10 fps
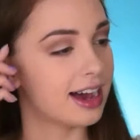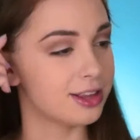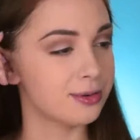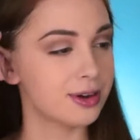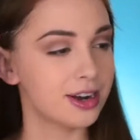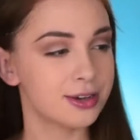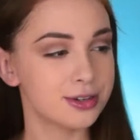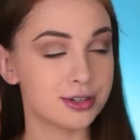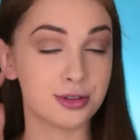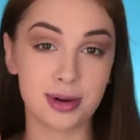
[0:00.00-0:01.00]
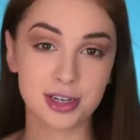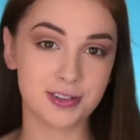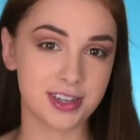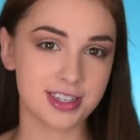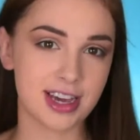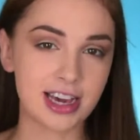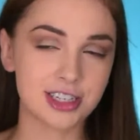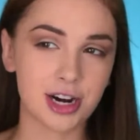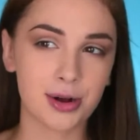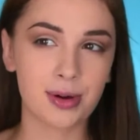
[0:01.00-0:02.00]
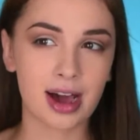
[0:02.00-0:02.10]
I don't want to use too much of this eyeshadow.